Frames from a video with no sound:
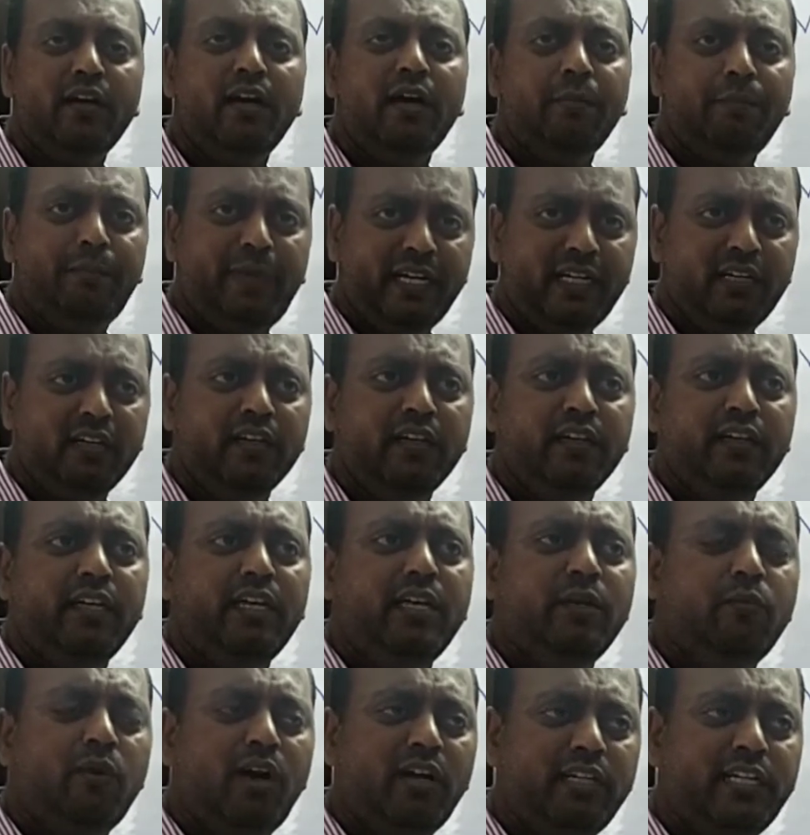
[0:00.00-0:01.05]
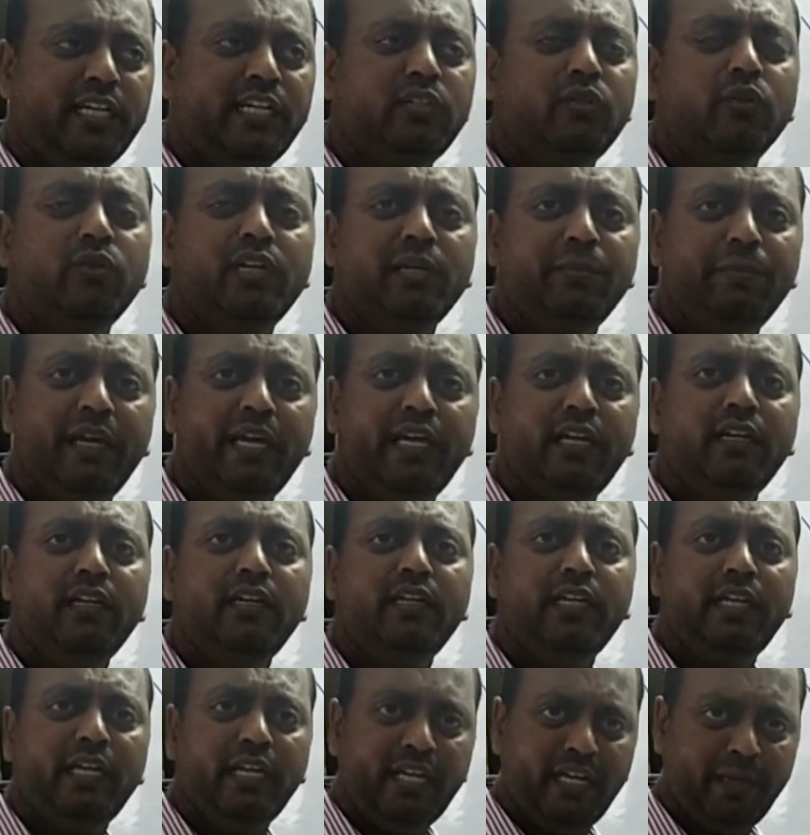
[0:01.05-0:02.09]
but he wanted to remain
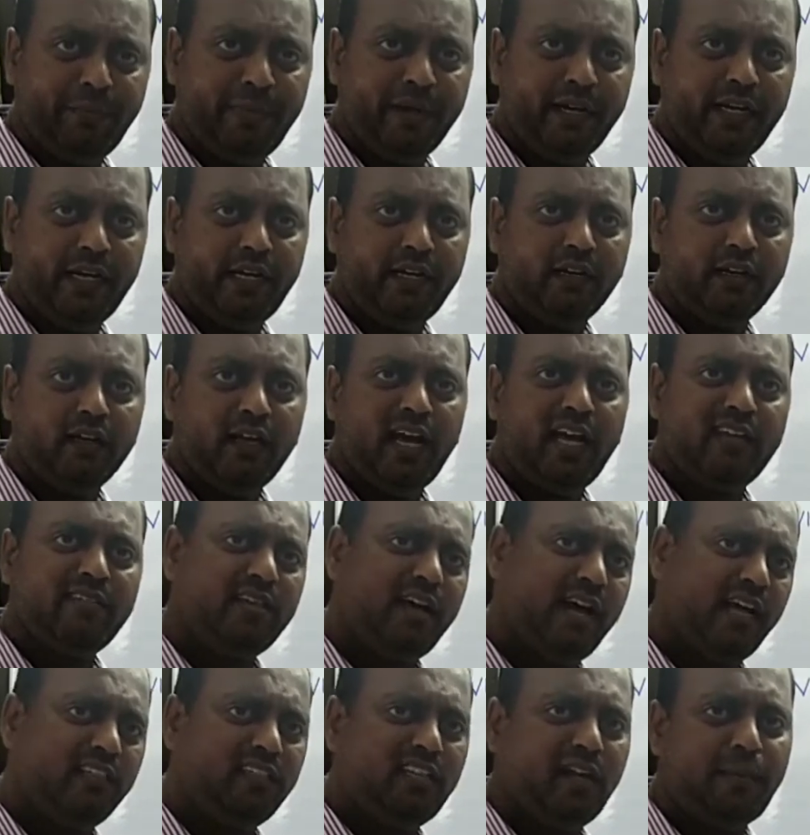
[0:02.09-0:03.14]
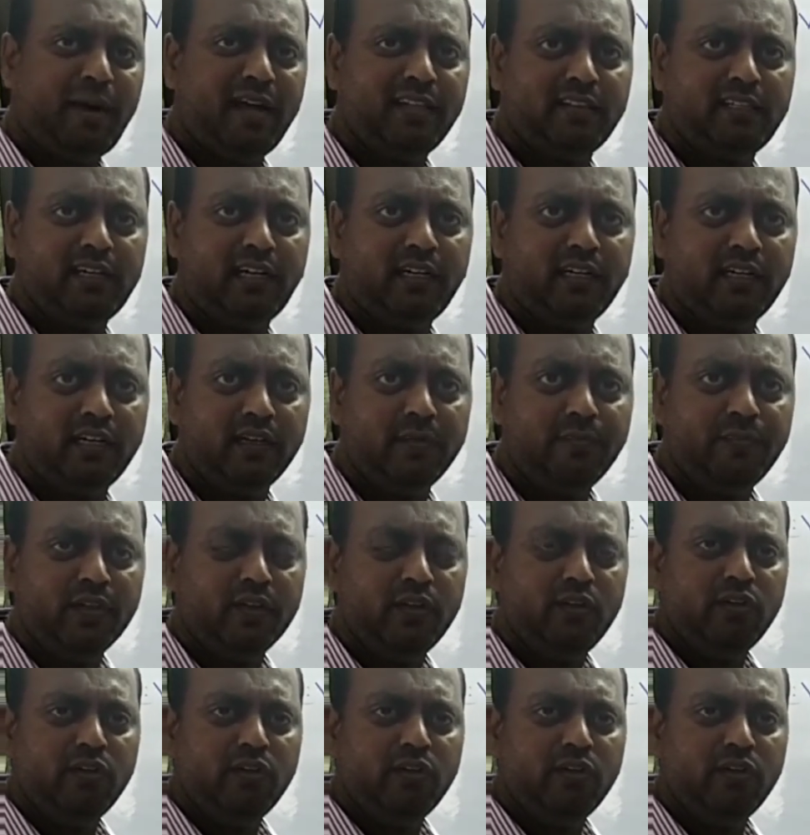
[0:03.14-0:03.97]
independent as a Hyderabad country.